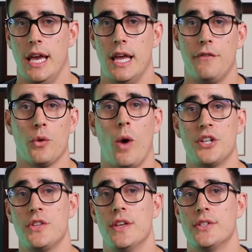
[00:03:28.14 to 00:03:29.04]
And if you're
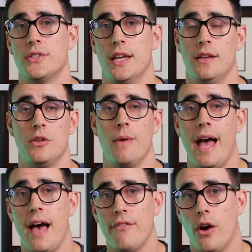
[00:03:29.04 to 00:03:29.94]
watching this and you
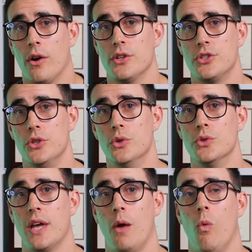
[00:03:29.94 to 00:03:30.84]
have
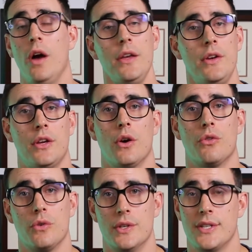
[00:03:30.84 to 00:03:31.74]
RSUs, I want you to go
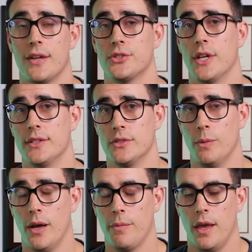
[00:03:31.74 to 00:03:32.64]
through this exercise as
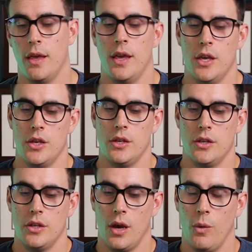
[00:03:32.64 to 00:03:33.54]
well.
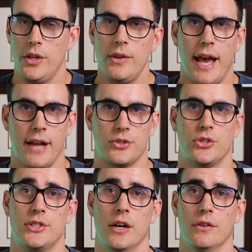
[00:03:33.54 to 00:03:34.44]
I want you to ask
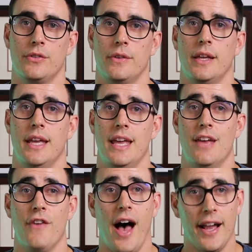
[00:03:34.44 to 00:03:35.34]
yourself,
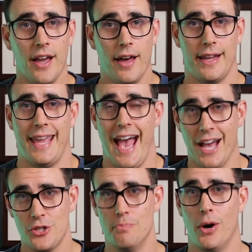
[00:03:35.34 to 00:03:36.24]
if I got a
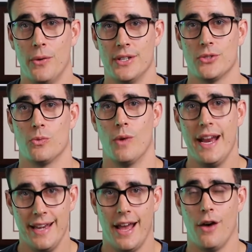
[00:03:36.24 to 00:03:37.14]
cash bonus
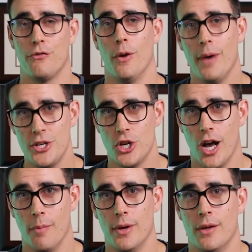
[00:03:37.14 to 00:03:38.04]
right now from my
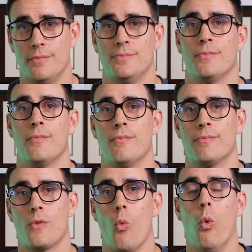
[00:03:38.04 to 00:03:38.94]
job,
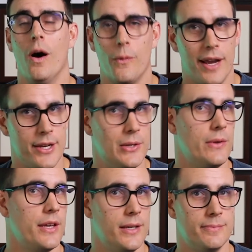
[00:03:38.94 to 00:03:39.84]
what would I do
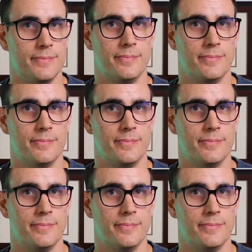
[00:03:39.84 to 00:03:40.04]
with it?